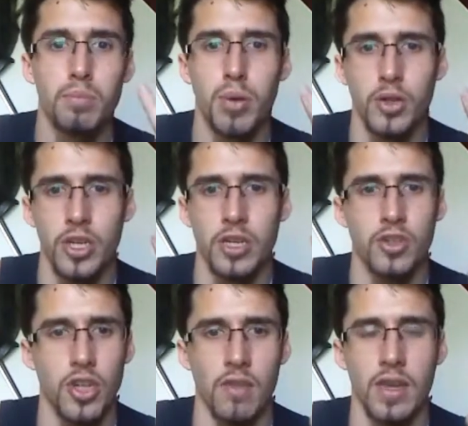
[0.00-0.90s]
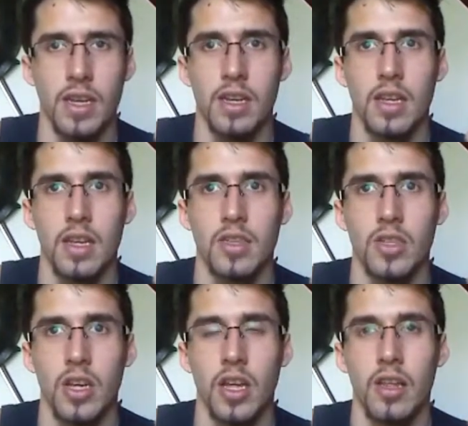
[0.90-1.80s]
pushing, shoving,
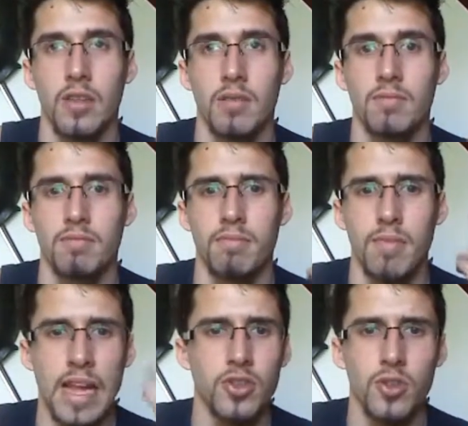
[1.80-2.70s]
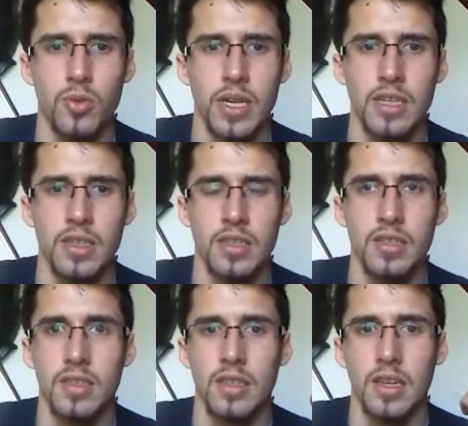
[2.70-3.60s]

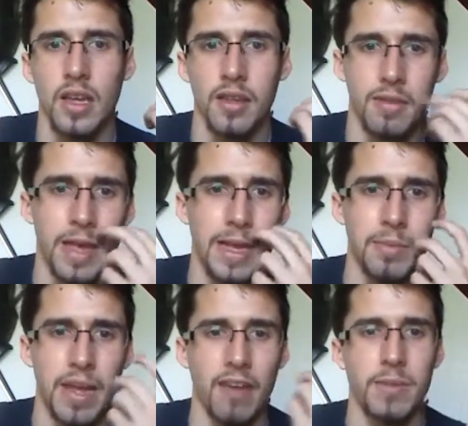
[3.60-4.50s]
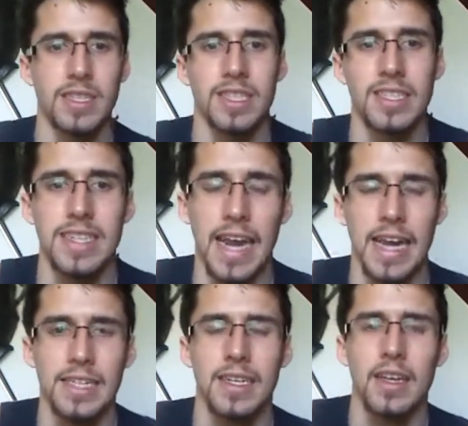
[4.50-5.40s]
injuries that can have been
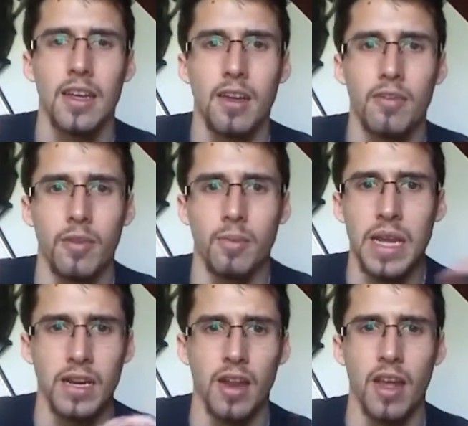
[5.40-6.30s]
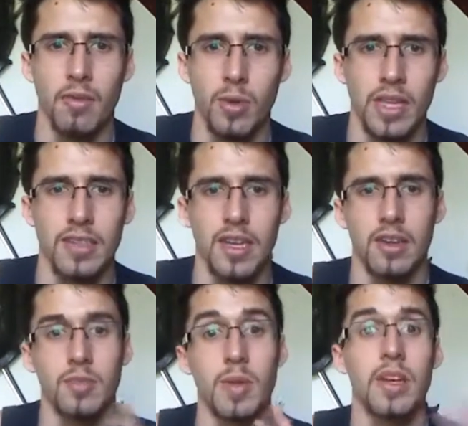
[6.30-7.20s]
sustained from being what they said
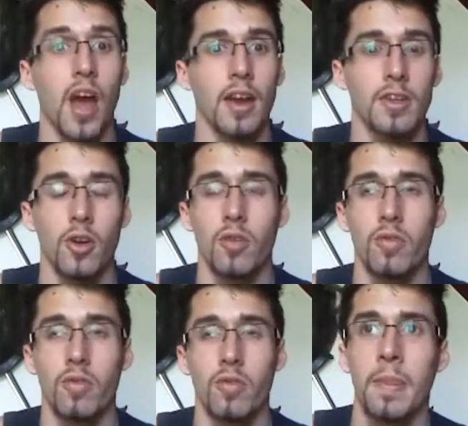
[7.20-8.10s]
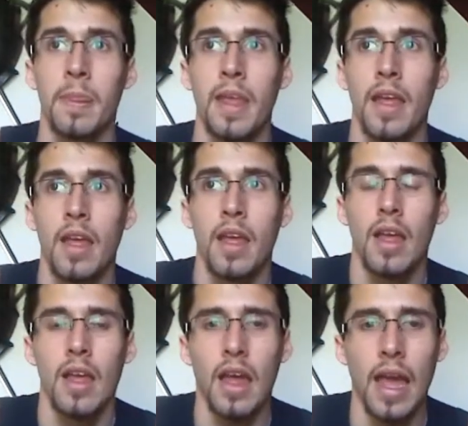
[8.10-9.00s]
has been knocked over.
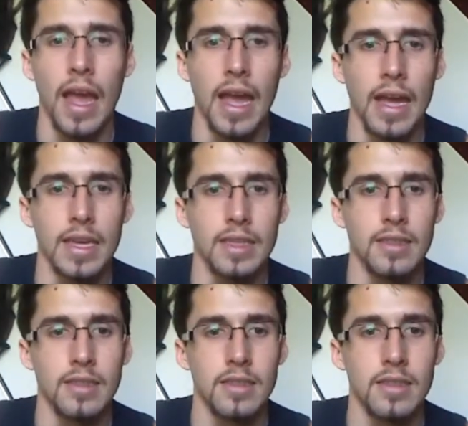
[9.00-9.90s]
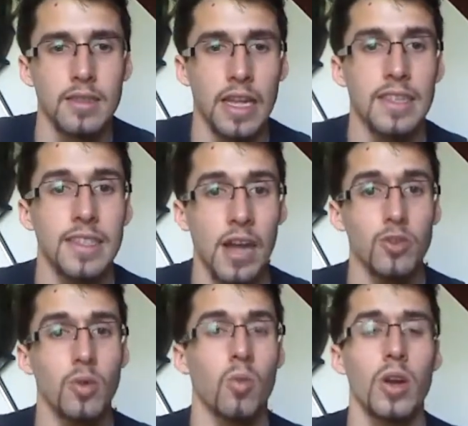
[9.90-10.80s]
And that's the
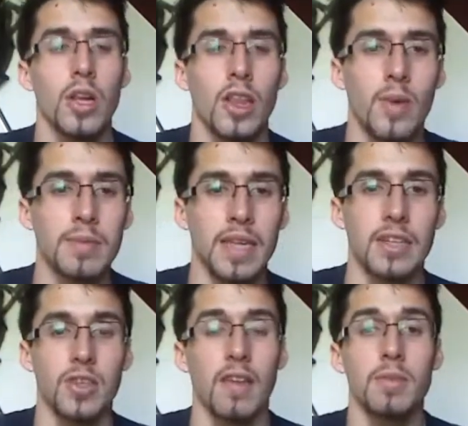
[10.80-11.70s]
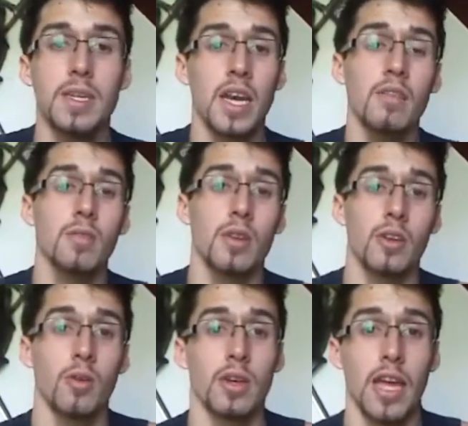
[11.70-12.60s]
actual warning on the website. So you have to be careful when you're
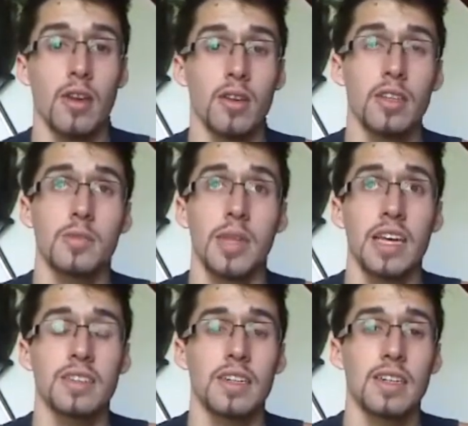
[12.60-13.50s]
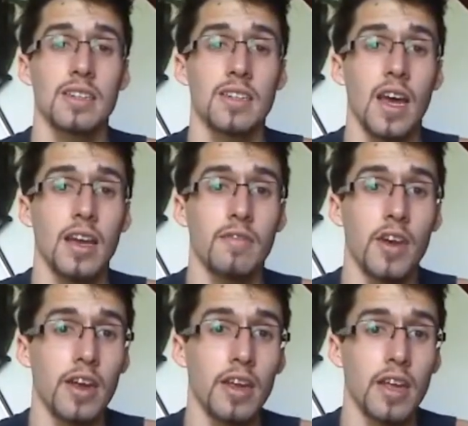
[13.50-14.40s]
going down to this place. It's not a
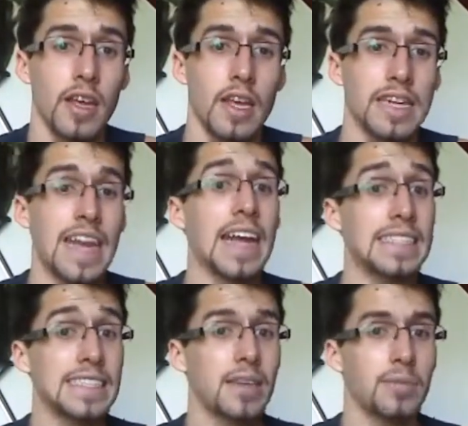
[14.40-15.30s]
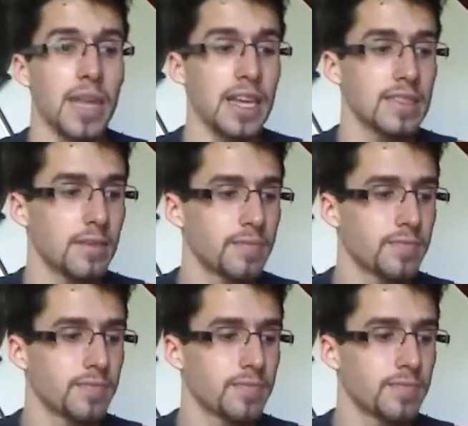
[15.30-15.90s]
very nice place.